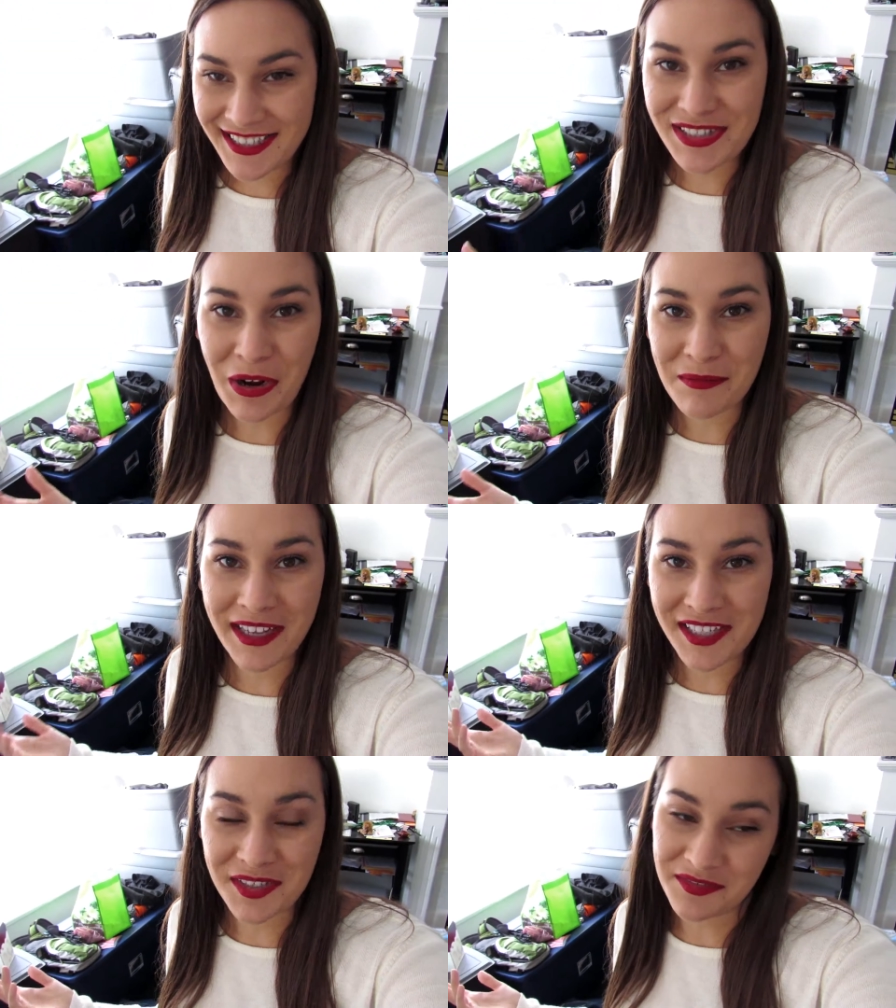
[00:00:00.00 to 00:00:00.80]
so
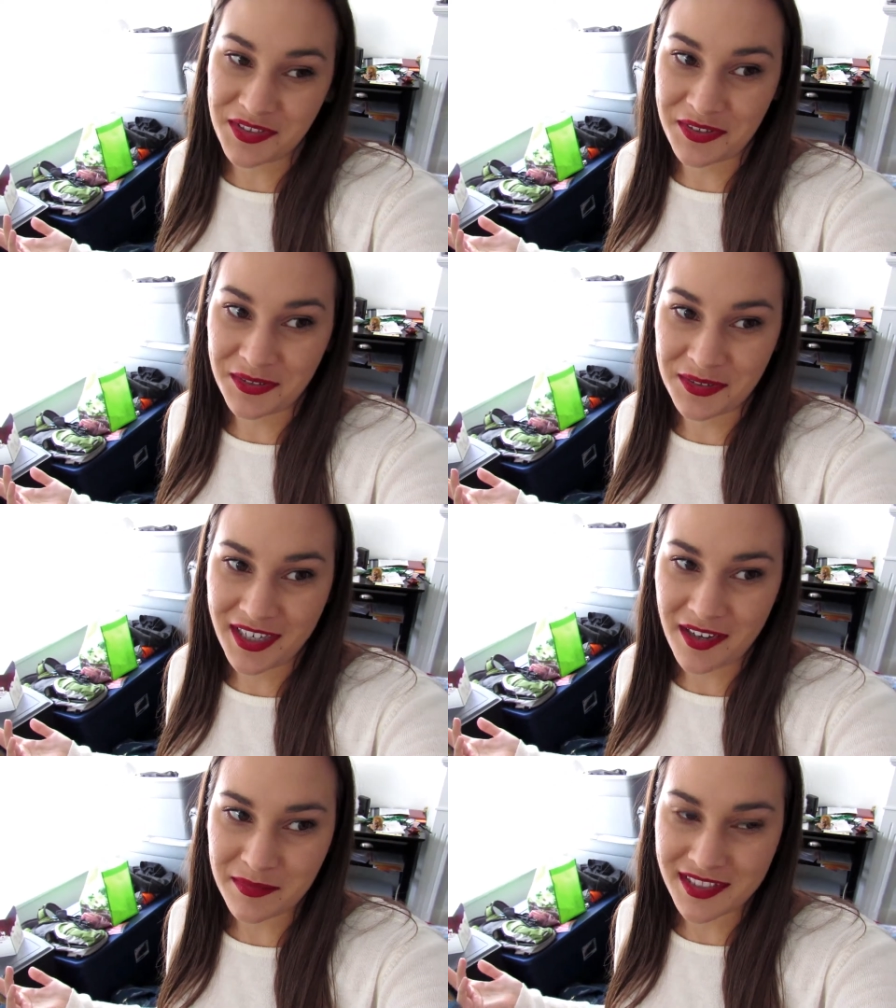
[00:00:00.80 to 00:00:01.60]
many of you
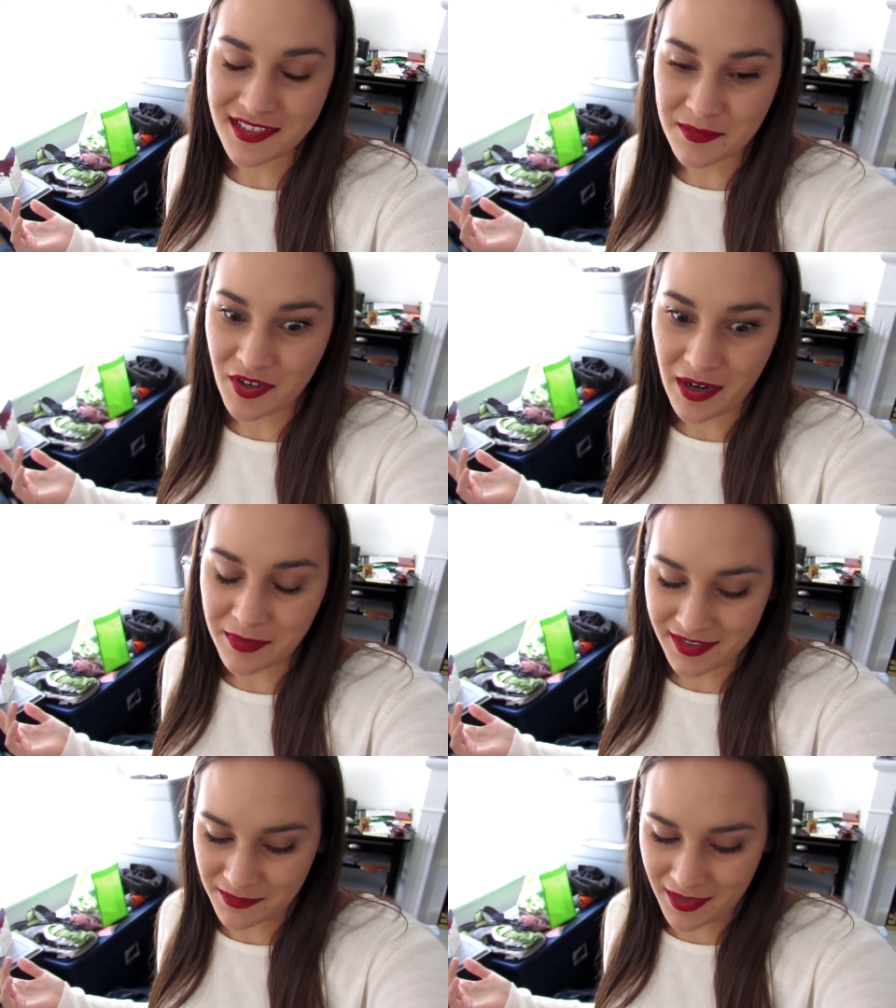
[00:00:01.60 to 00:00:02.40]
have been
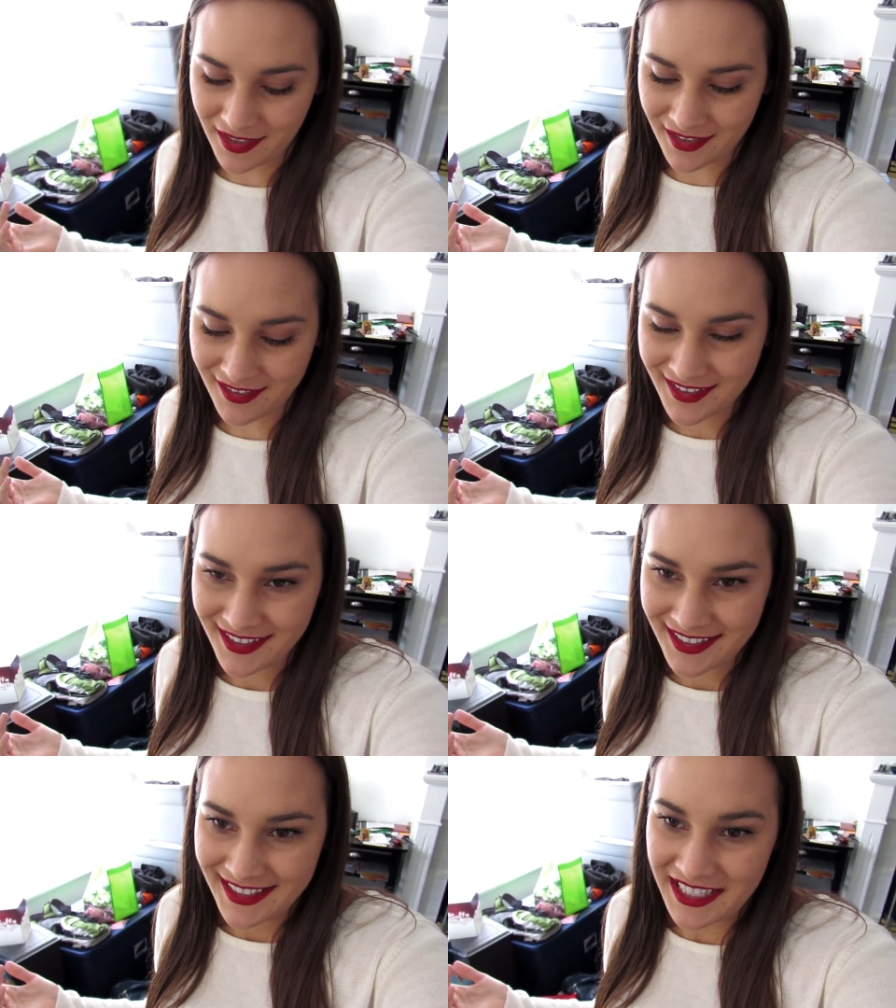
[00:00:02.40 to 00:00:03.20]
subscribing to me
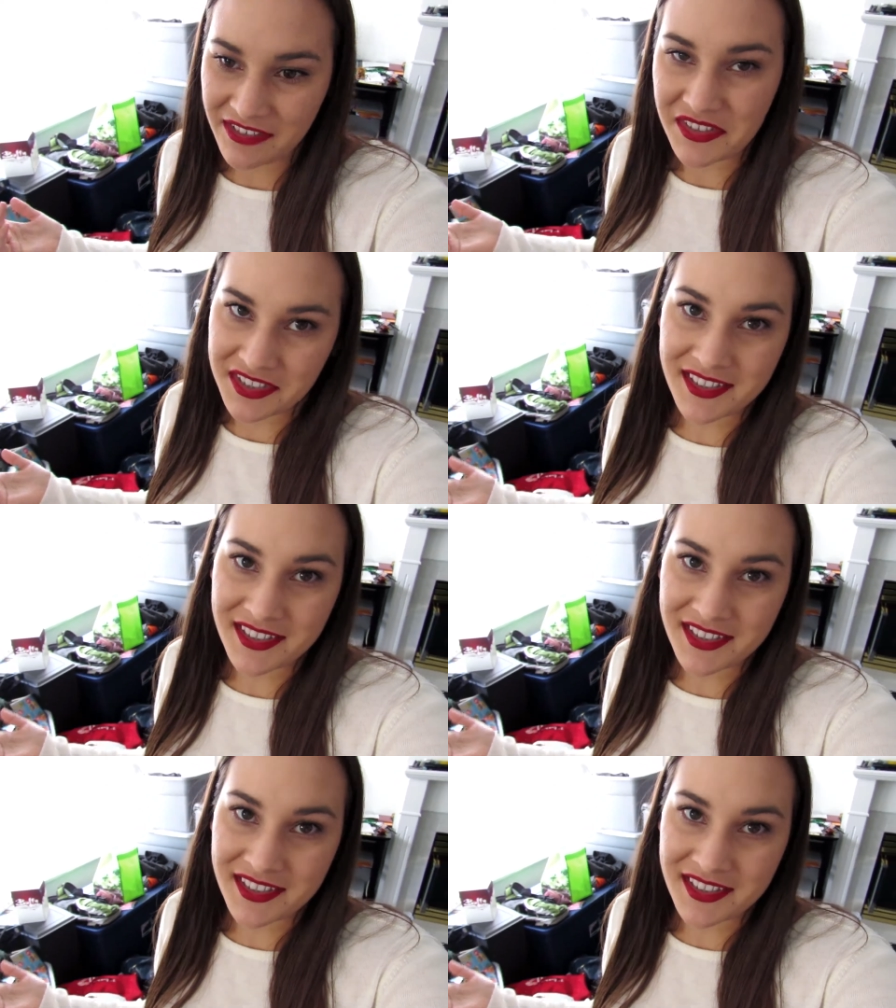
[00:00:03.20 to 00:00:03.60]
even